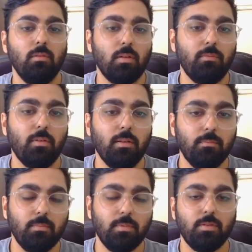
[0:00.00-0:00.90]
Okay, fine.
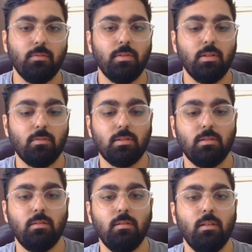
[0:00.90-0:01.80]
So for each
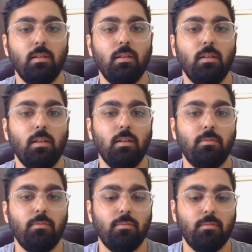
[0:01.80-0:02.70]
question,
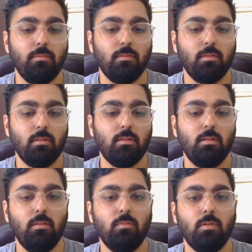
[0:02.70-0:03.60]
if
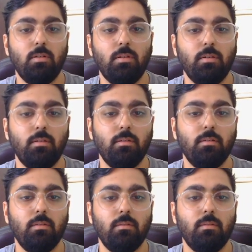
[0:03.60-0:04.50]
keyword
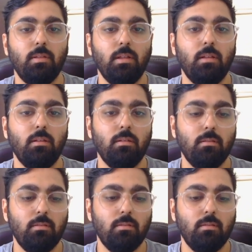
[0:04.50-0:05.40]
in
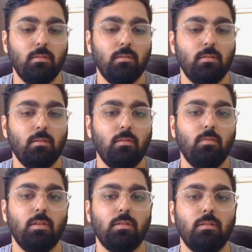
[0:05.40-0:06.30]

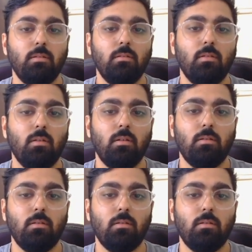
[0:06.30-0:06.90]
question dot